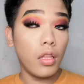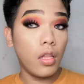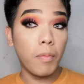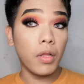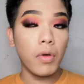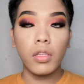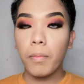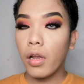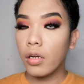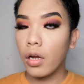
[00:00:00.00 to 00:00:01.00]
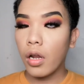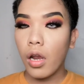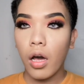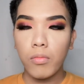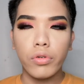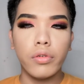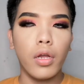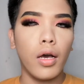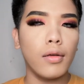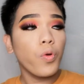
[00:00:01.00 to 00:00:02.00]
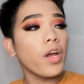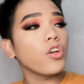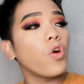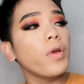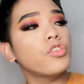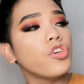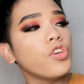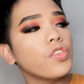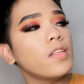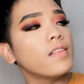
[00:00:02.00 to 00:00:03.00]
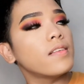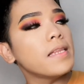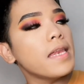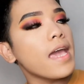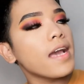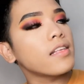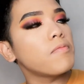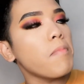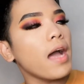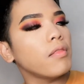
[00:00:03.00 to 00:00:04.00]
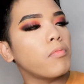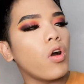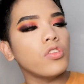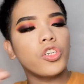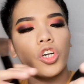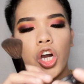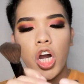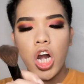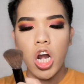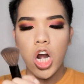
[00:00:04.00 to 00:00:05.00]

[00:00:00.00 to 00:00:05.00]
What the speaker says: dapat mata pa lang ng lalabon na. We are going to use this NYX Matte Bronzer